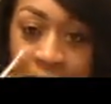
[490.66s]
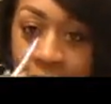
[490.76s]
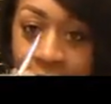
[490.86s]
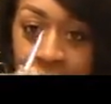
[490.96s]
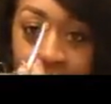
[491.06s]
I
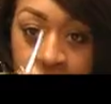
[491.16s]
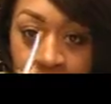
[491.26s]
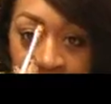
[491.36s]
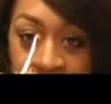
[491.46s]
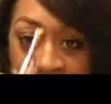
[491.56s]
kind
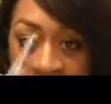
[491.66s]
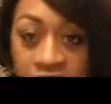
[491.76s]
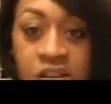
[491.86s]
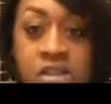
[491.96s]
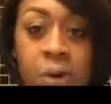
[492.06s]
of
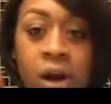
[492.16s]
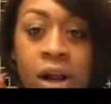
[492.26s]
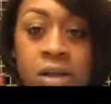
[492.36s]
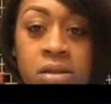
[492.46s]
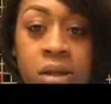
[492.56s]
fade this part
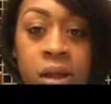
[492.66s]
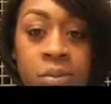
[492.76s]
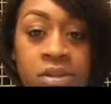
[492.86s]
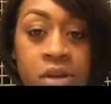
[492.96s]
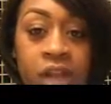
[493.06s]
out
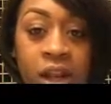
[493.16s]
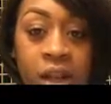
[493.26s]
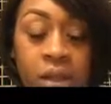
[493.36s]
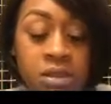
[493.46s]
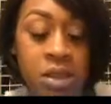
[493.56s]
some so that it
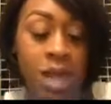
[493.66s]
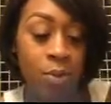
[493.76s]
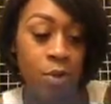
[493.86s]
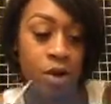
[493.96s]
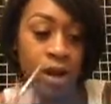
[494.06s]
looks a
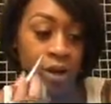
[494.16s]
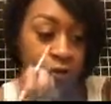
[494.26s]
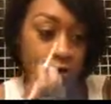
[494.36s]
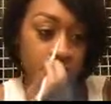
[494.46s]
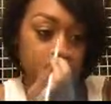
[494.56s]
lot more
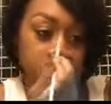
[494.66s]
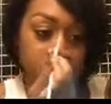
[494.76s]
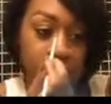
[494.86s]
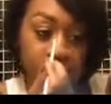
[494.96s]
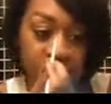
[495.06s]
natural. So
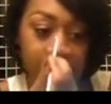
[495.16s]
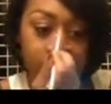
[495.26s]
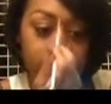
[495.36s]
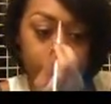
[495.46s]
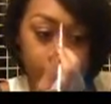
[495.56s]

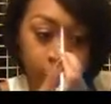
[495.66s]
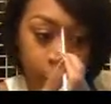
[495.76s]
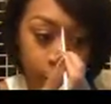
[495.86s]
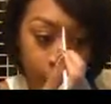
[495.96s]
sometimes